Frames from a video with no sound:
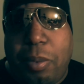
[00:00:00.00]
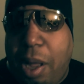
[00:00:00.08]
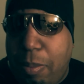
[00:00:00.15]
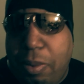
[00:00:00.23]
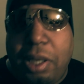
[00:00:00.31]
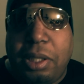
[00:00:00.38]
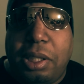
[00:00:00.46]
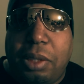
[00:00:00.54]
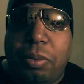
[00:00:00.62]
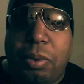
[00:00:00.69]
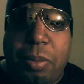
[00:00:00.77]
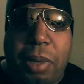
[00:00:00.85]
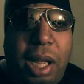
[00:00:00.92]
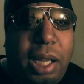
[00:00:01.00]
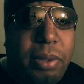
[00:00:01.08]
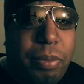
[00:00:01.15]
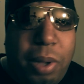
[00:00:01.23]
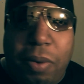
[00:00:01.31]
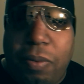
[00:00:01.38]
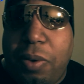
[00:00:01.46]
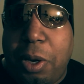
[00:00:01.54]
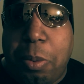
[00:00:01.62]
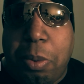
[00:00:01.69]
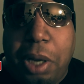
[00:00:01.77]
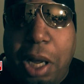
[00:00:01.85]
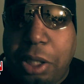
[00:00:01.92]
My business with my video
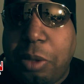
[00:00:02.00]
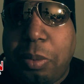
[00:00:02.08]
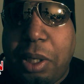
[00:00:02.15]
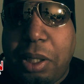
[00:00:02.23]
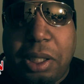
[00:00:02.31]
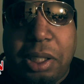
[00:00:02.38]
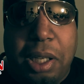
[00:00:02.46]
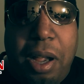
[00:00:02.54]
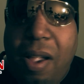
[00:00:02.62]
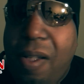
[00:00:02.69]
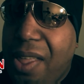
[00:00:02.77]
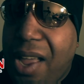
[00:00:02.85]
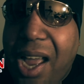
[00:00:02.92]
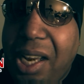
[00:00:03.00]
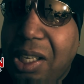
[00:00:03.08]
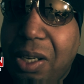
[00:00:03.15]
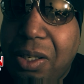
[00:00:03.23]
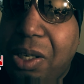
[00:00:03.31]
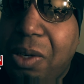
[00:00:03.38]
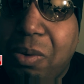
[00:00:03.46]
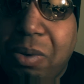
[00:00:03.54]
production business, I didn't go to no